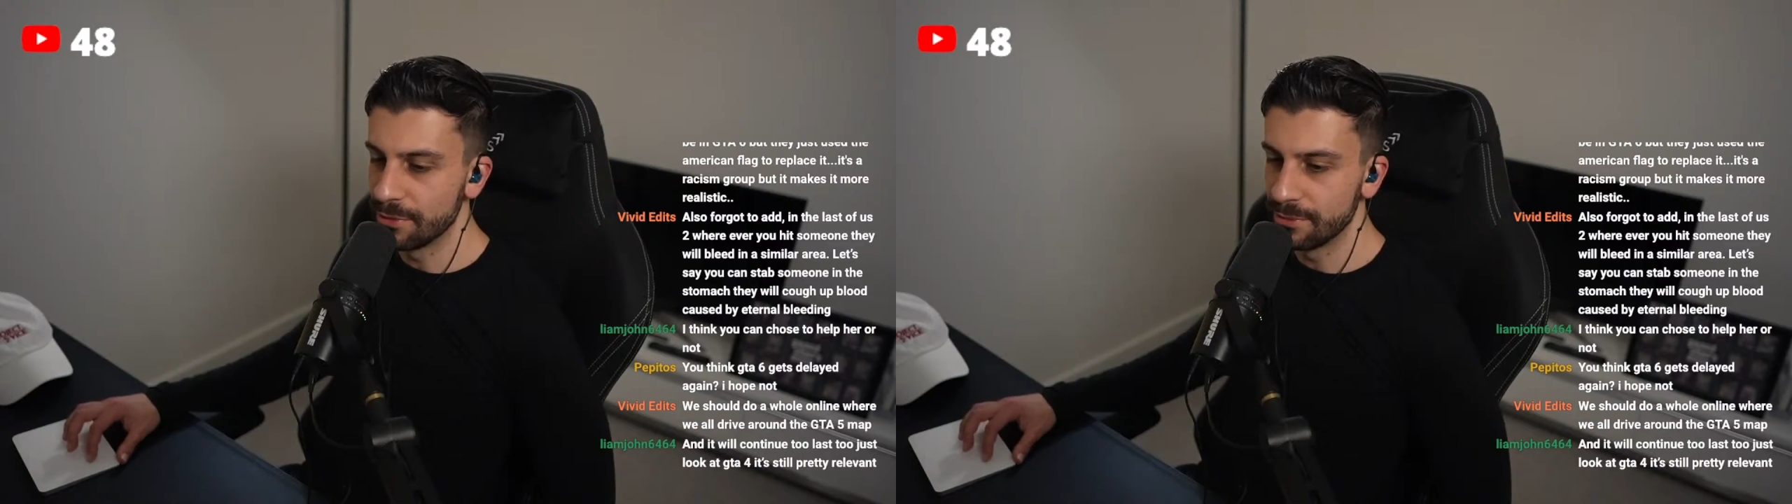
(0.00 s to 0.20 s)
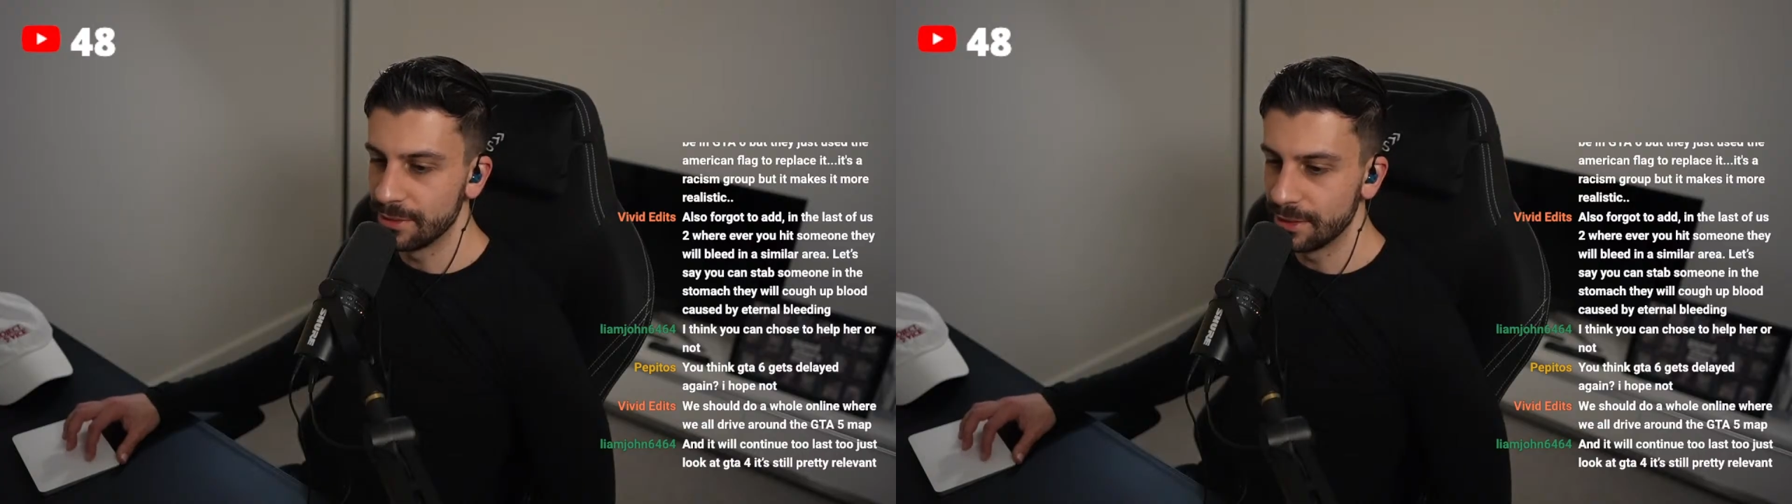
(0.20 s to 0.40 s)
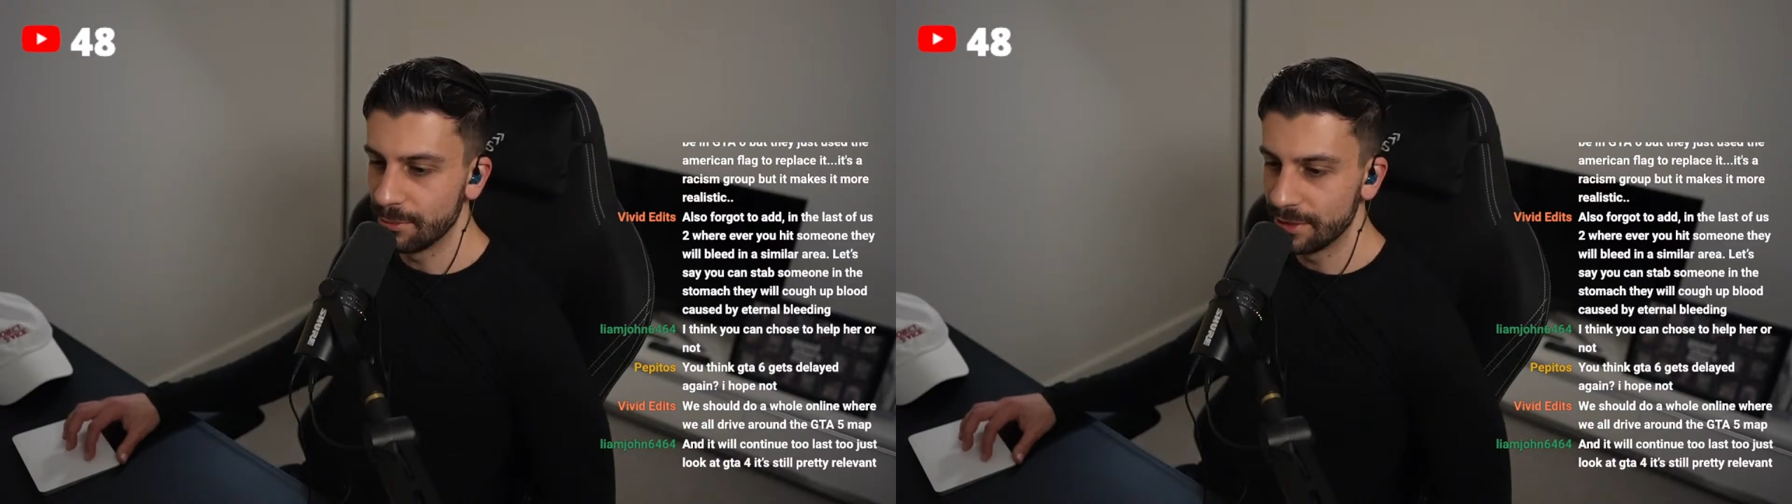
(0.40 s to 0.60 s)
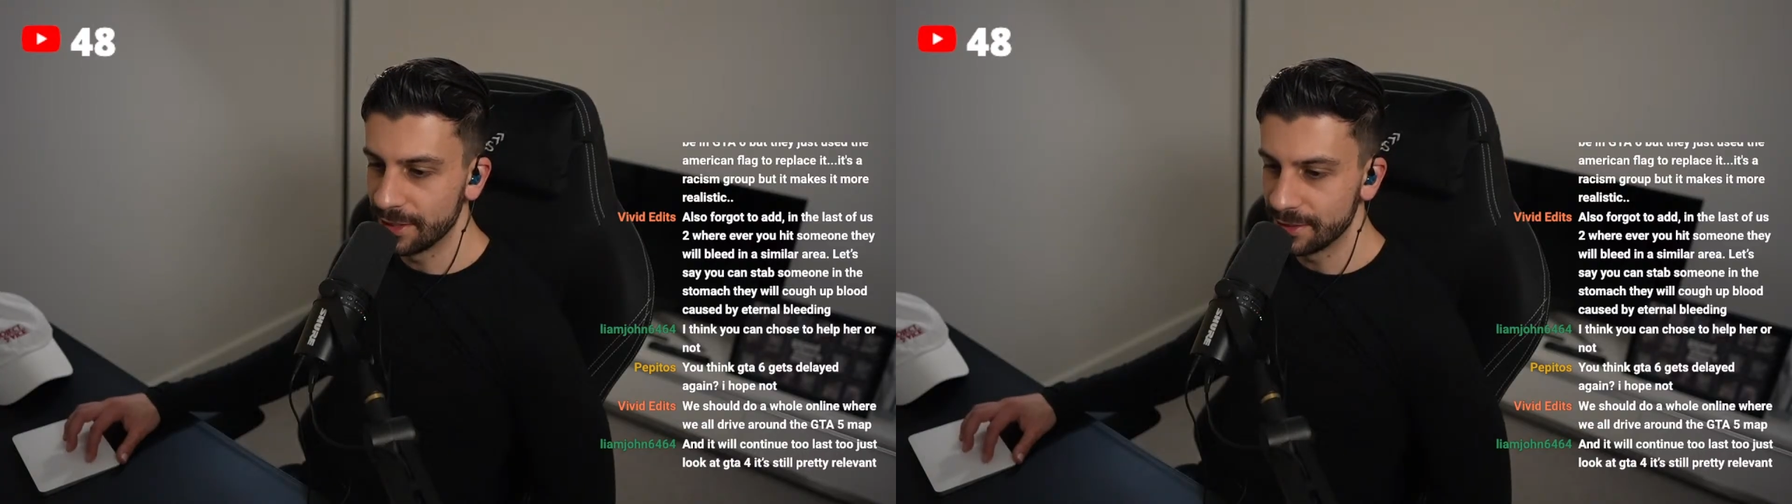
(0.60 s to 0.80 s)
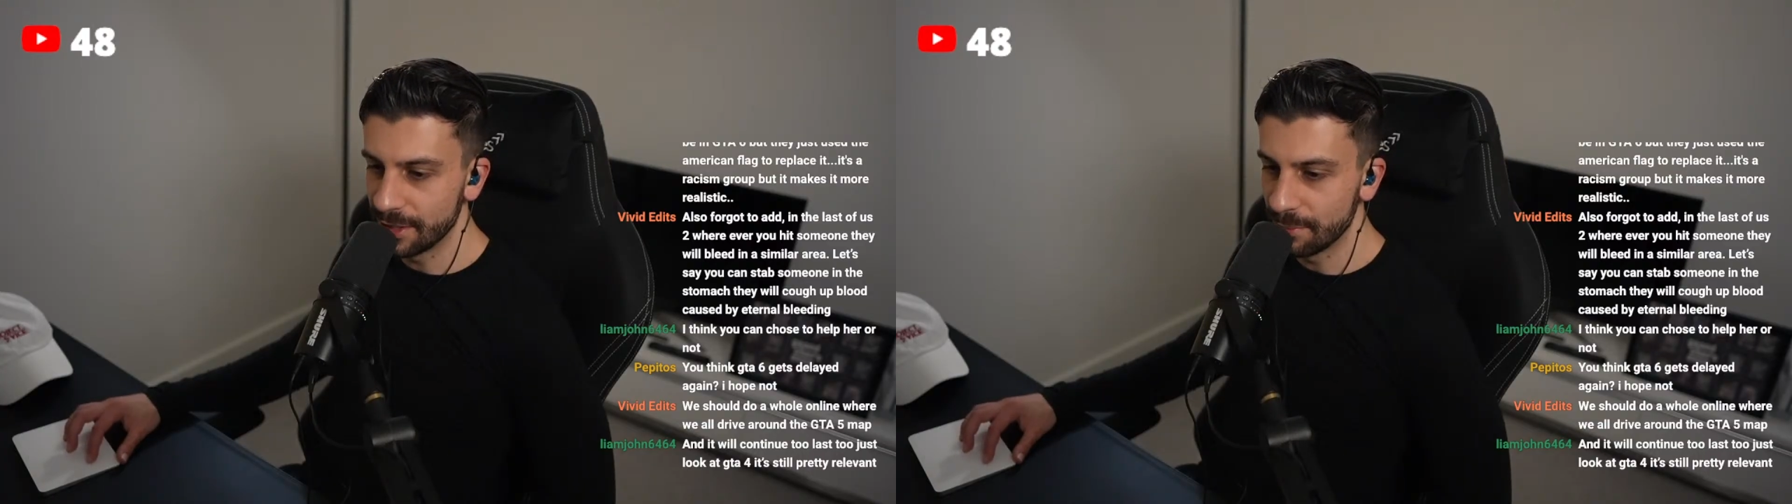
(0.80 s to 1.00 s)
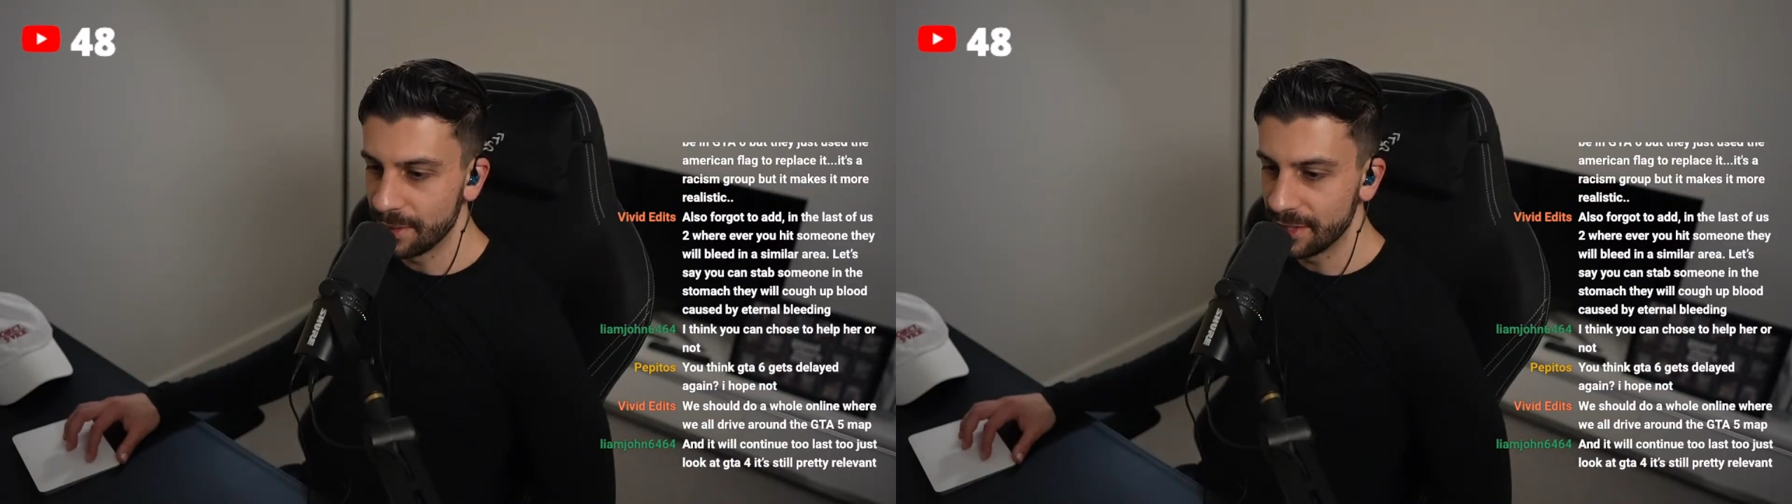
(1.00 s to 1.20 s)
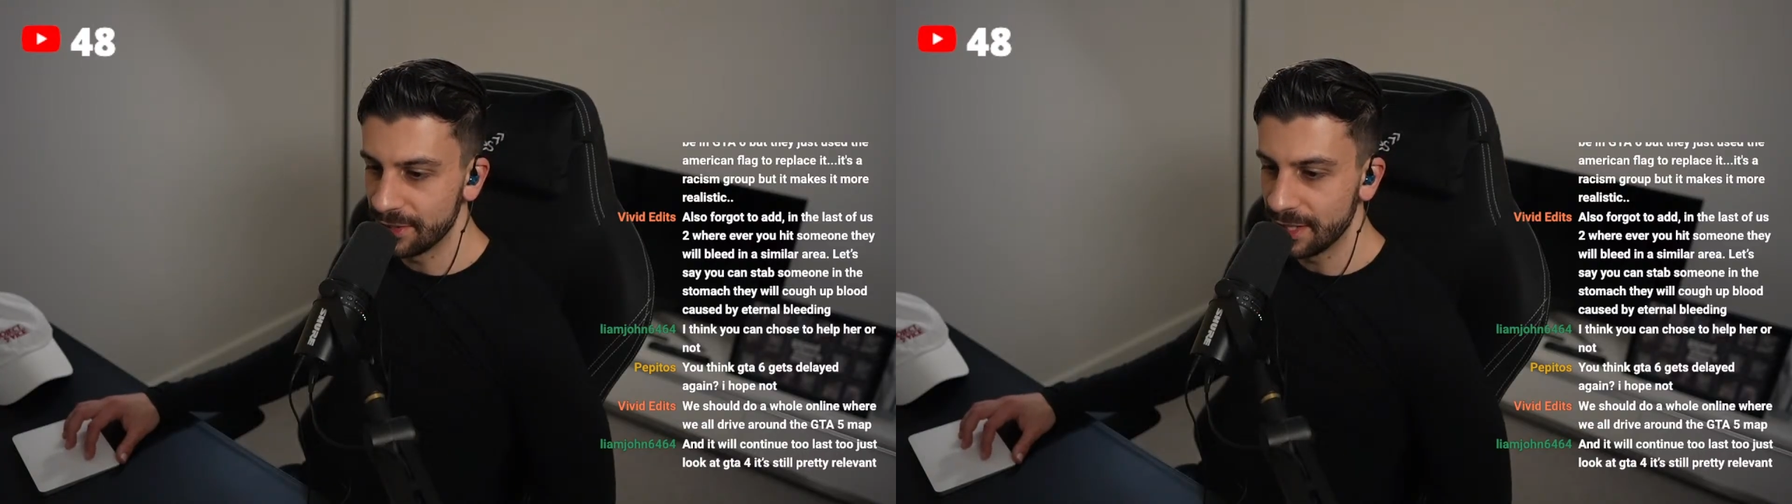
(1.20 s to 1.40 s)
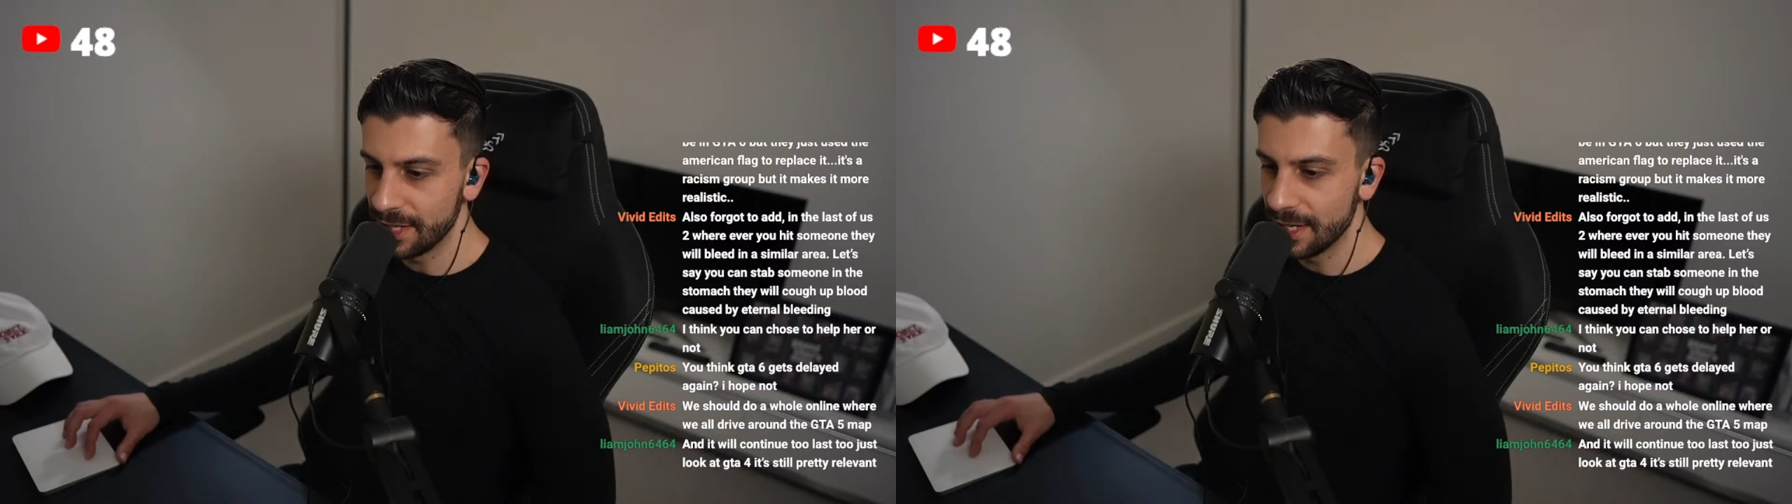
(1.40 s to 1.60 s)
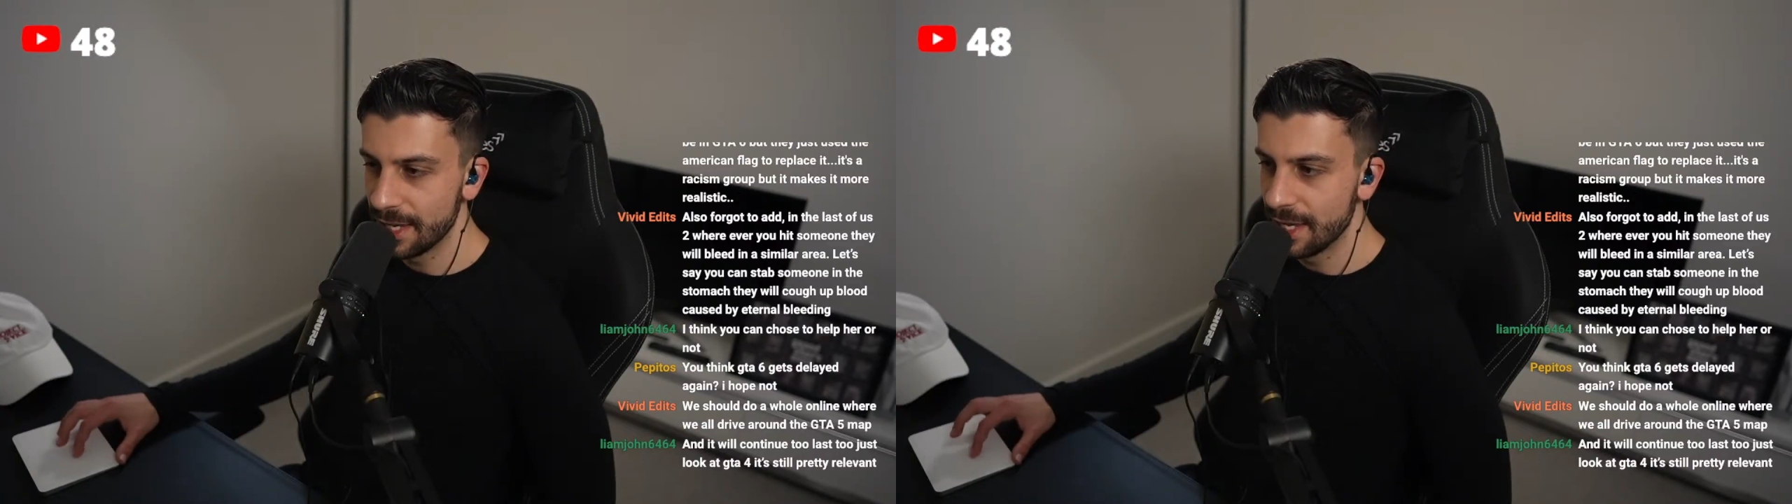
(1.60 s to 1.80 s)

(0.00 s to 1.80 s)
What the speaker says: on PC,